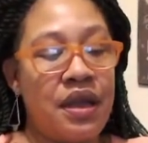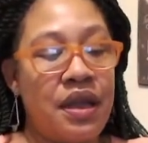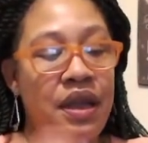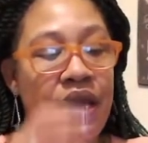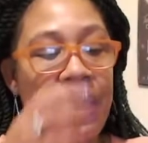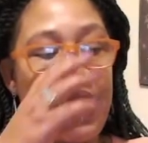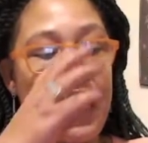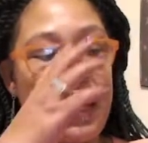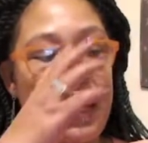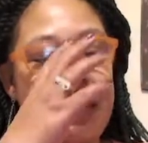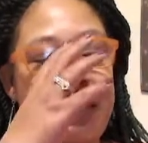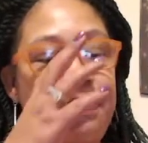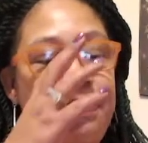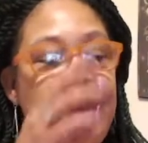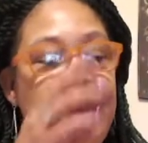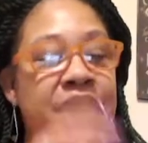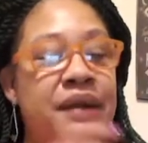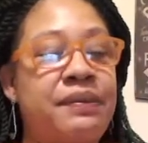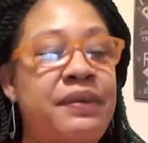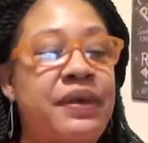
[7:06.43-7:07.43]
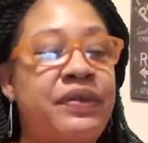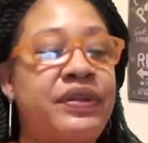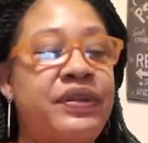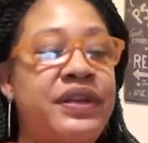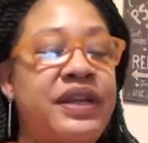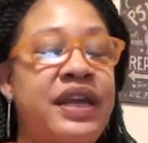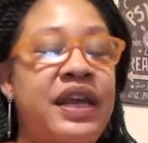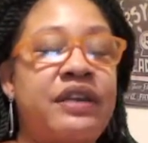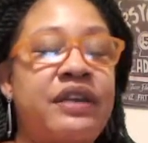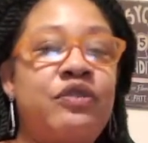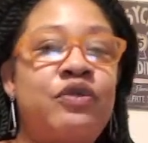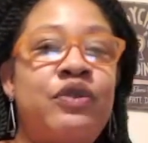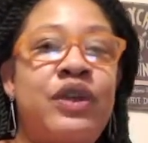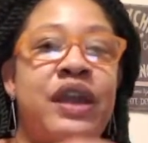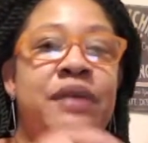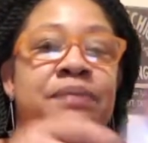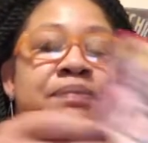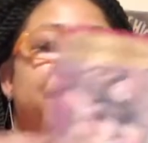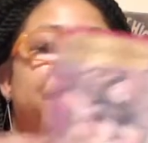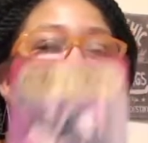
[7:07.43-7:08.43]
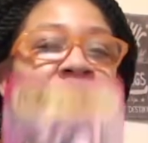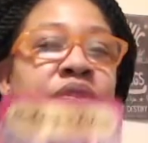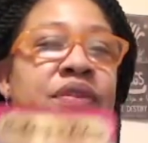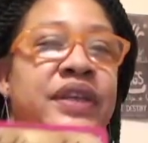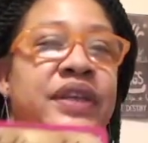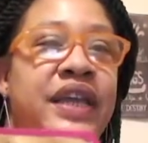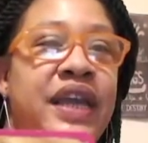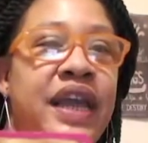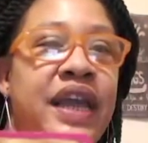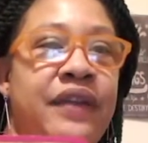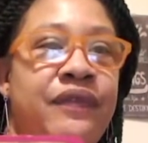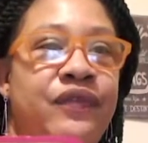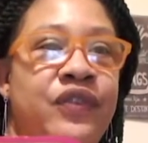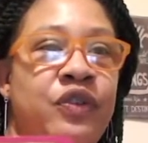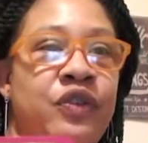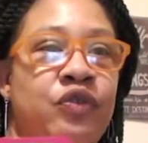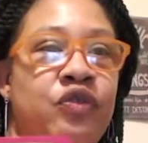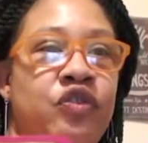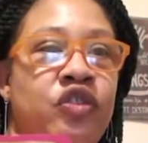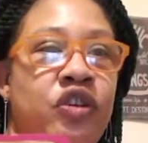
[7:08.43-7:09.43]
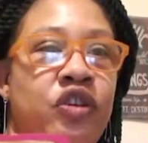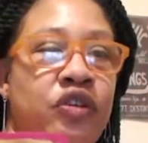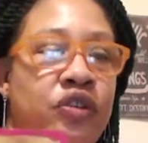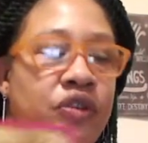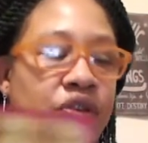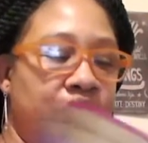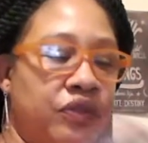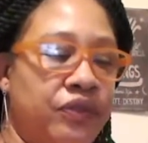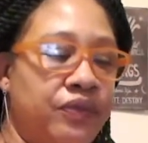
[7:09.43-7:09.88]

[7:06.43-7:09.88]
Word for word: At the bottom of the deck, you had building a future.